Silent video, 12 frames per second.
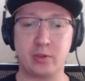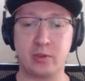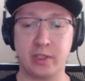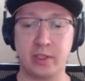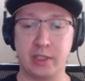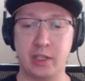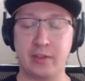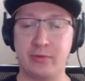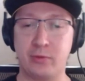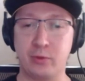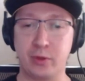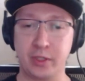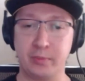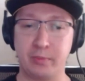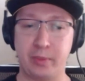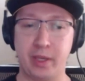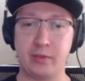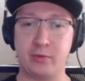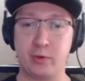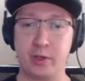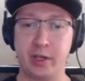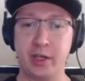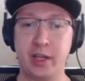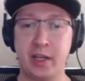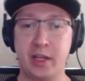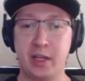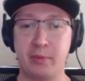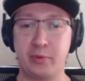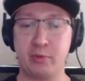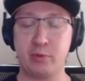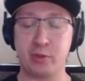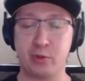cannot afford paying for premium